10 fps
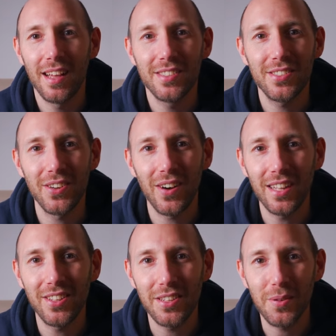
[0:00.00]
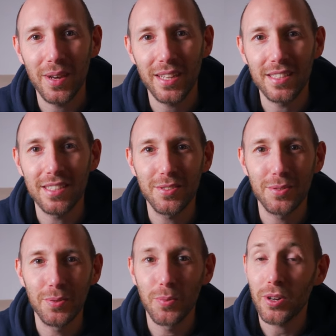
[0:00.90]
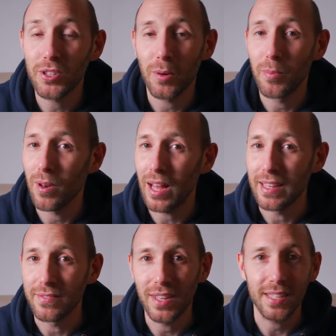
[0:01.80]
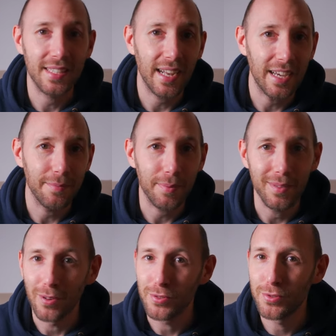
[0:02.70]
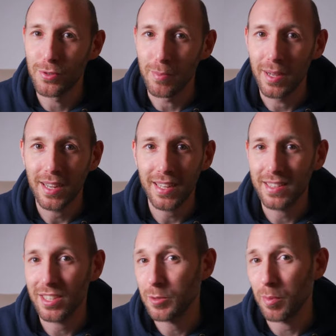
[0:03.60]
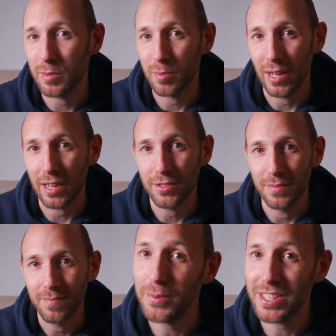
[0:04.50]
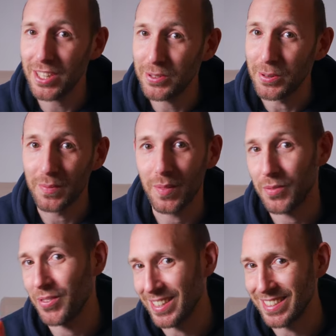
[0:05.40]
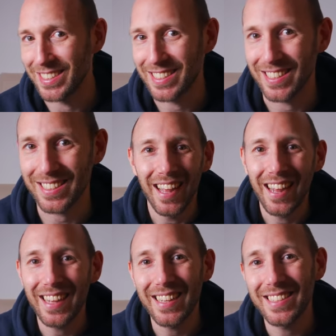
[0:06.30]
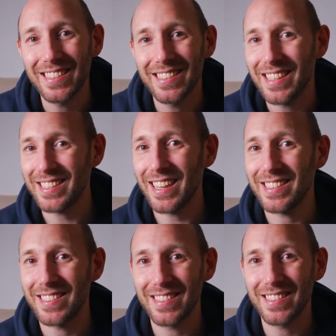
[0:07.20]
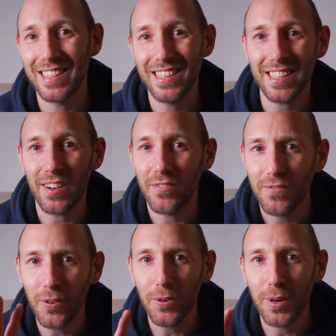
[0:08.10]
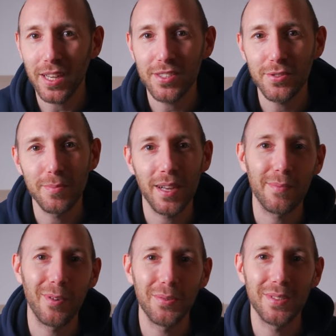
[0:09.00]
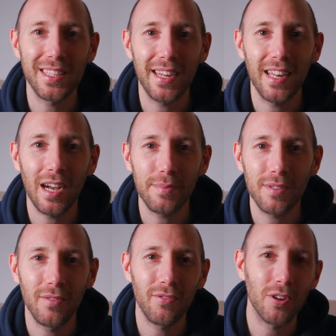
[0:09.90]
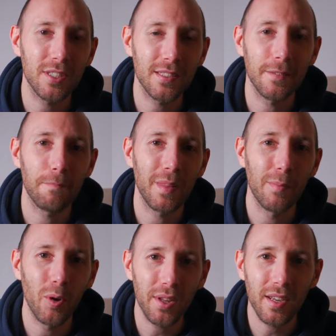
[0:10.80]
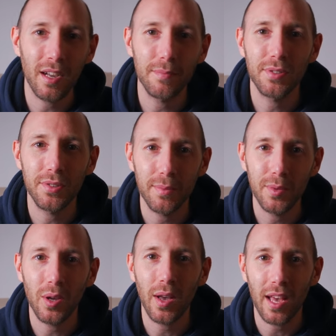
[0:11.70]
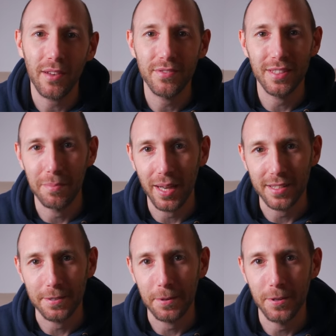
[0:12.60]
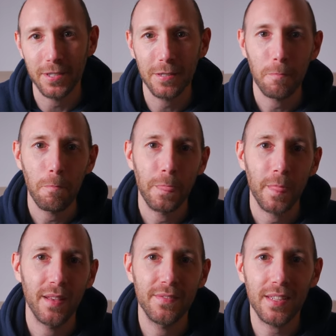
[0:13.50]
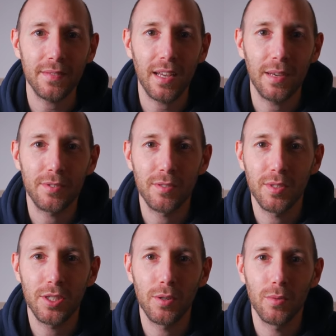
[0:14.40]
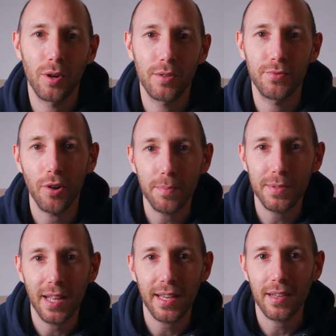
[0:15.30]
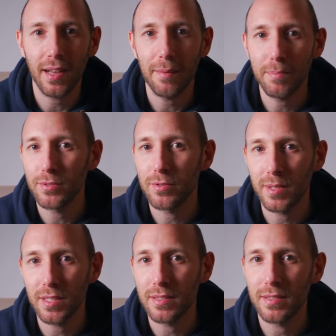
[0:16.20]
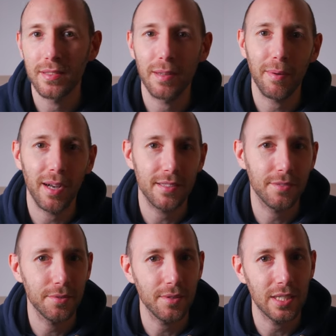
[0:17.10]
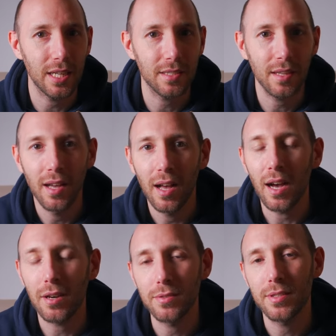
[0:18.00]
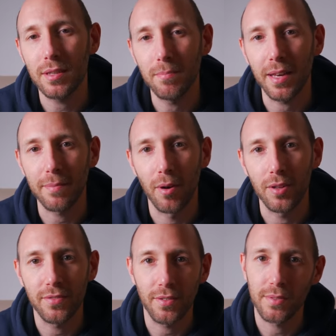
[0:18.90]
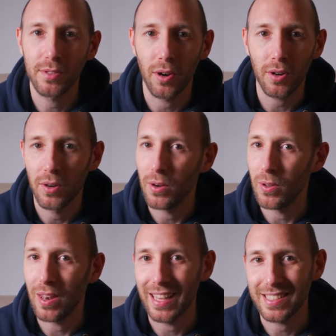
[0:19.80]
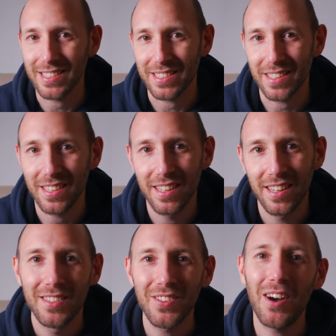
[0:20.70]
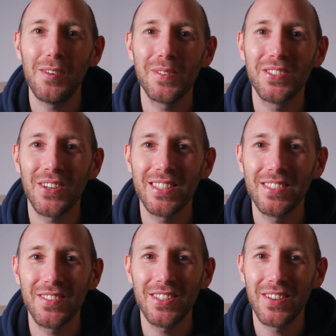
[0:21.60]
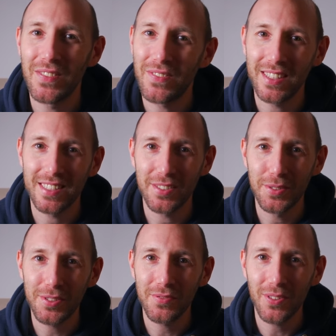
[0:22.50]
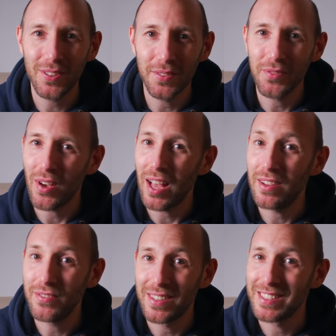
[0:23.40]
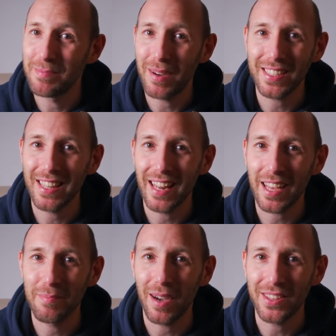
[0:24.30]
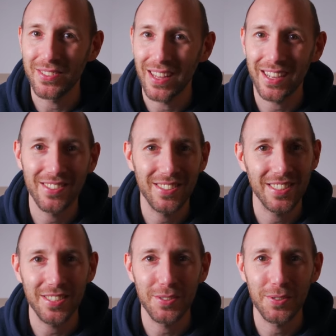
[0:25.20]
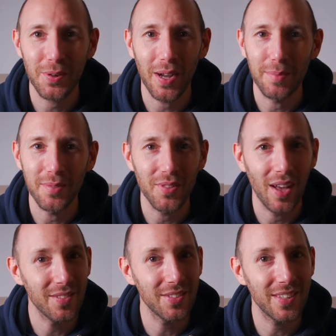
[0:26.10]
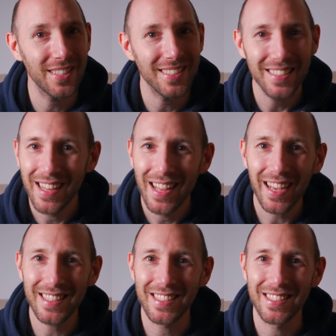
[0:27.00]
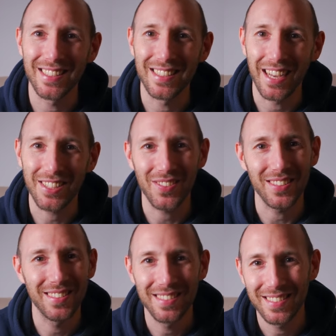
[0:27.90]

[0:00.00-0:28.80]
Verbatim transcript: So another way is to do workshop online via Skype or Zoom and teach post-production, which I do if you're interested. And that's it. These are four ways to make money with time lapse. Of course, the more income stream you have, the better because if sometimes commission work drops like happened to me in the past two years, I could still make money from stock or licensing. So I hope you enjoyed this video and find it useful. If you have, smash the like button and consider subscribe if you haven't already. And I'll see you in the next one.